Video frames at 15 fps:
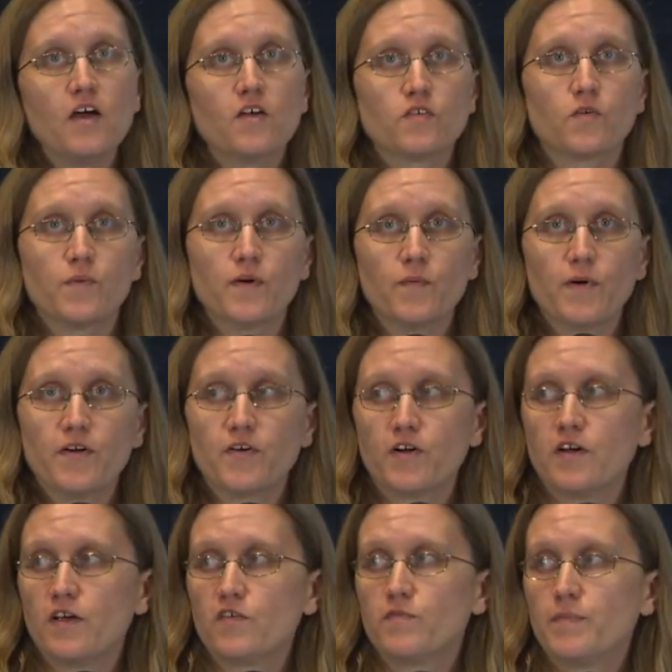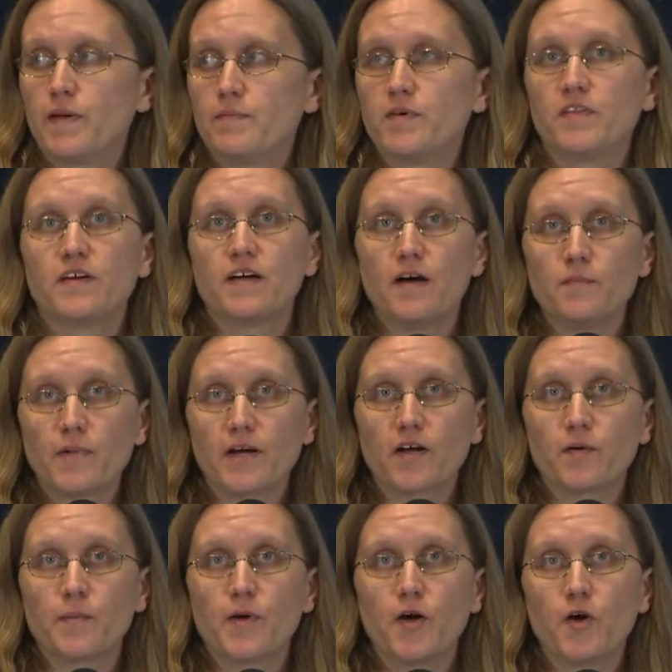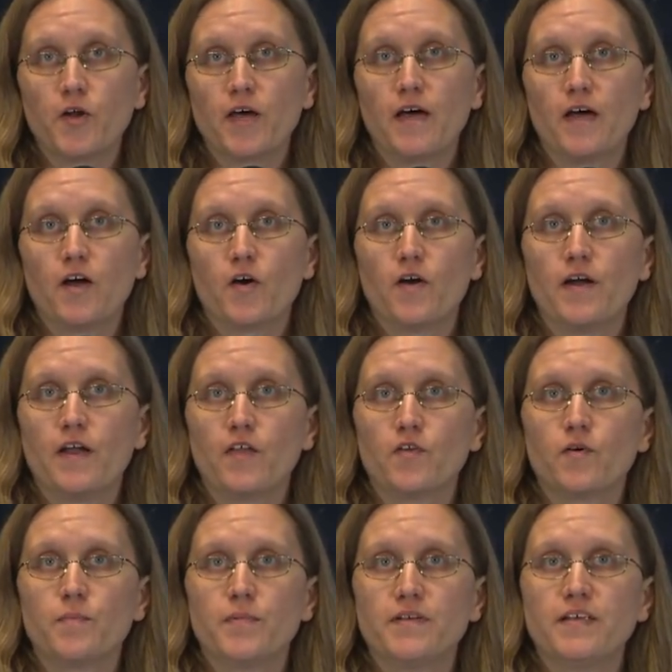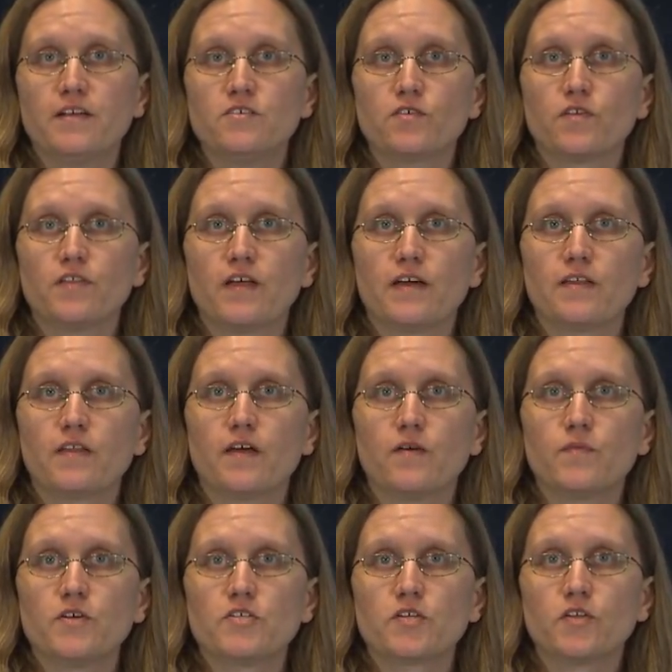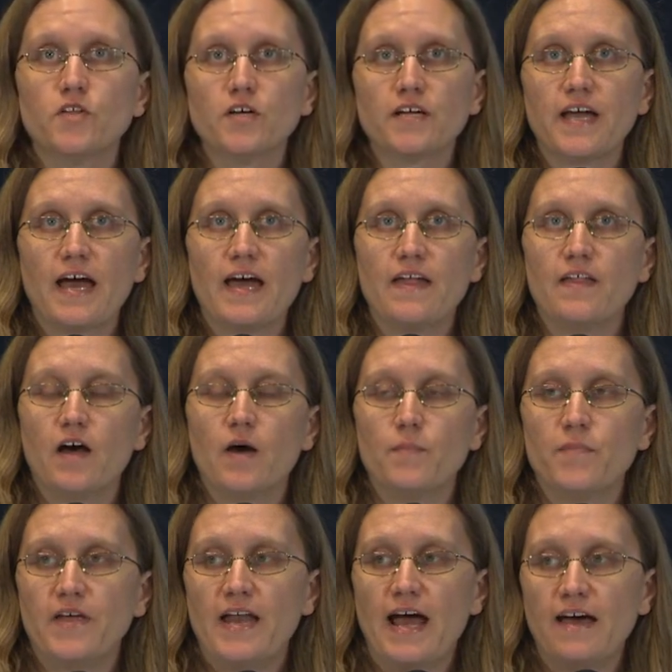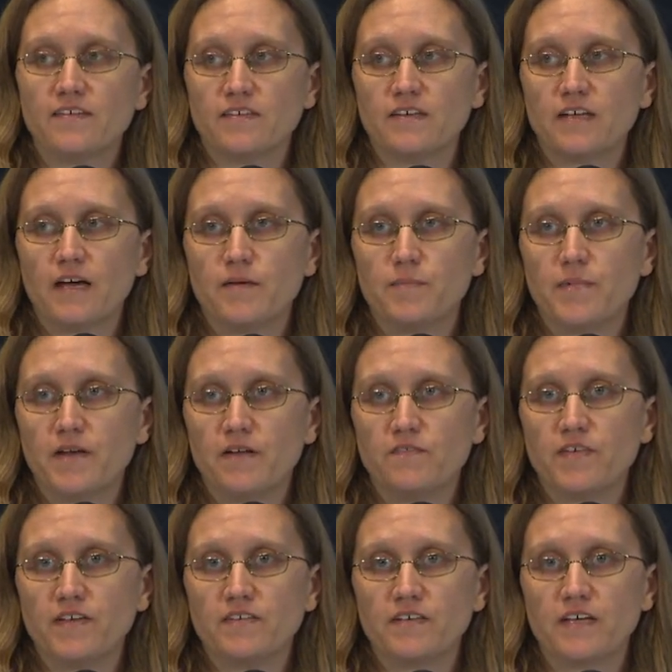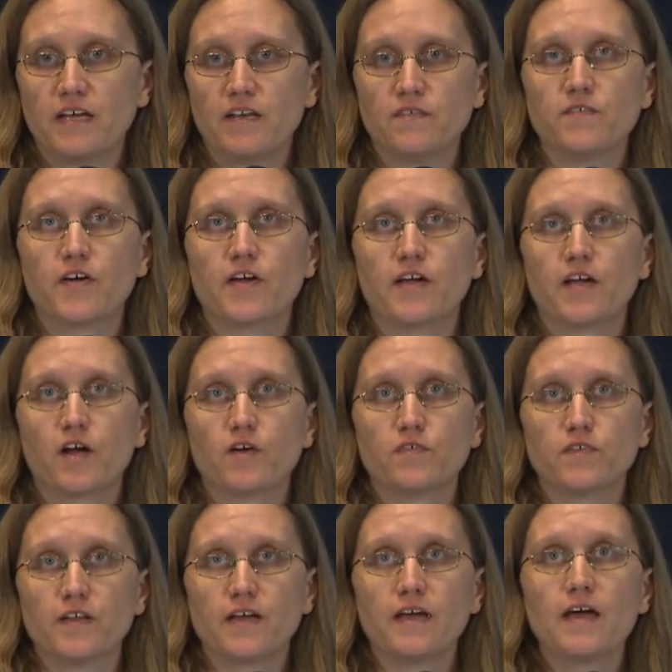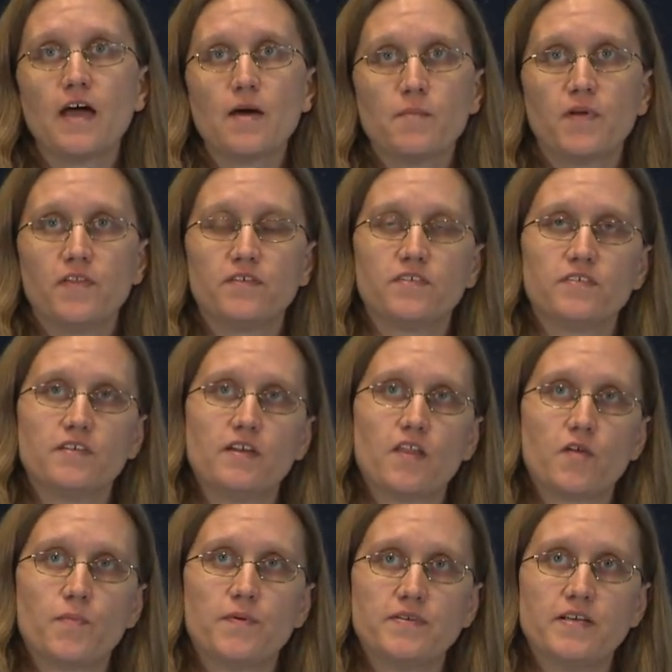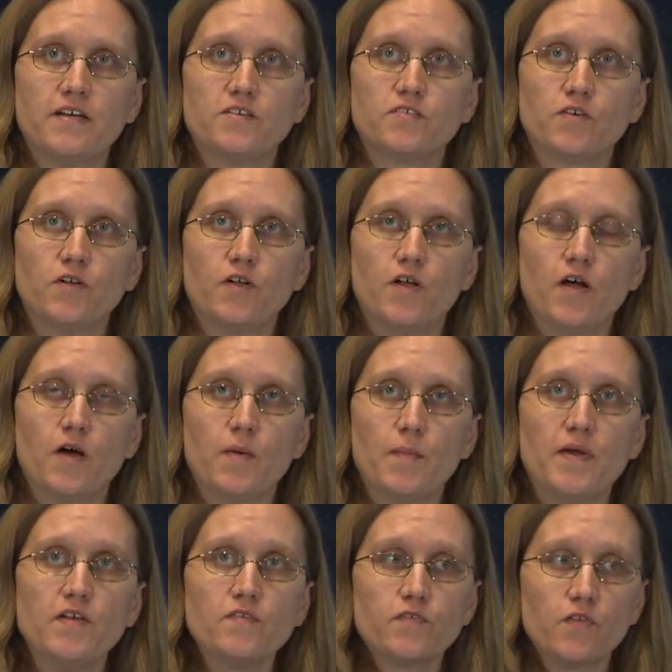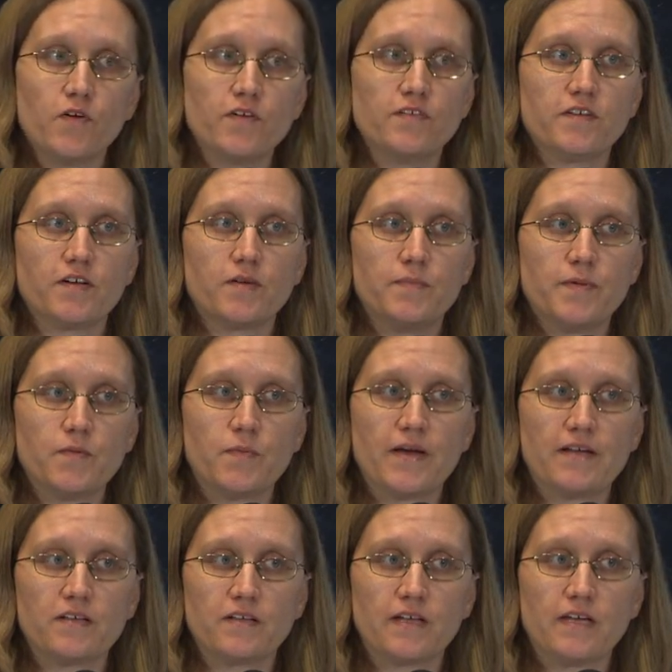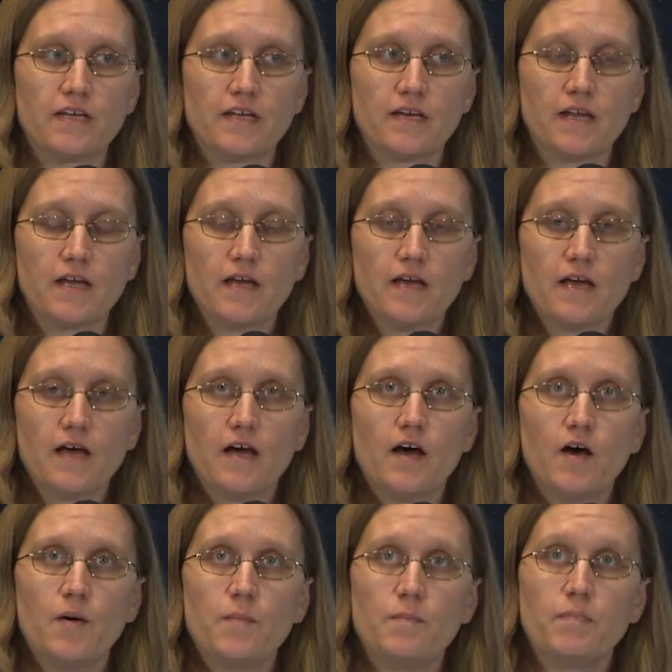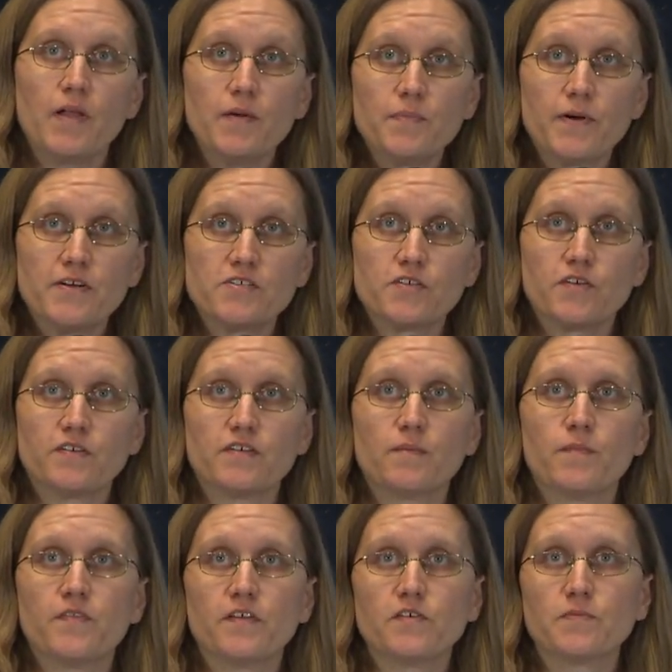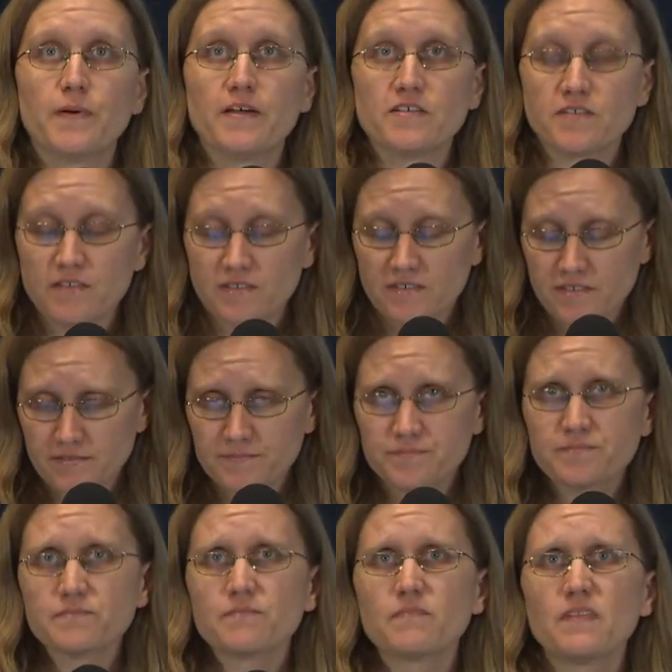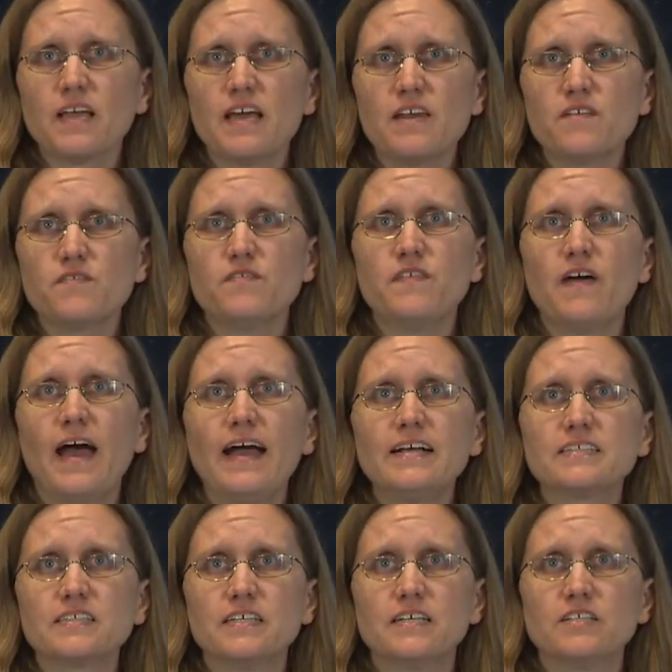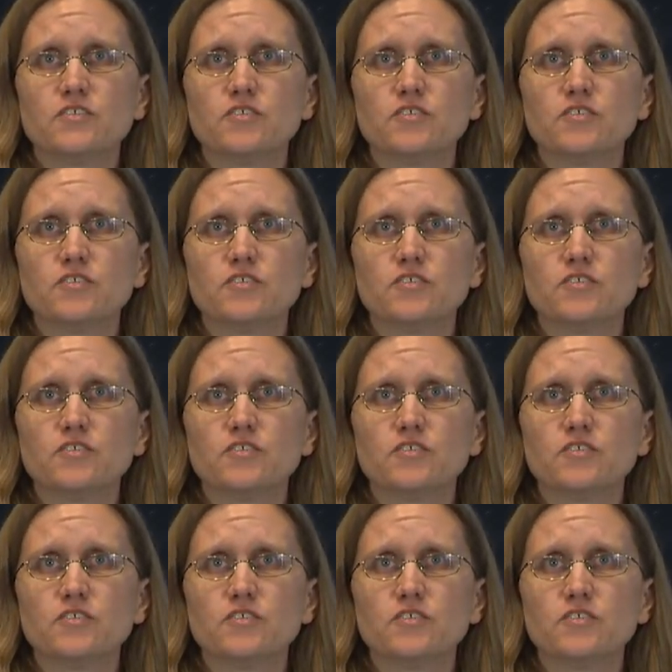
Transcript: So we wonder if maybe the gut microbiota are another potential thing that we should look at um, that hasn't yet been investigated very carefully. But this is another potential um, influence that could be regulating um, blood pressure in some of these patients. And in fact, in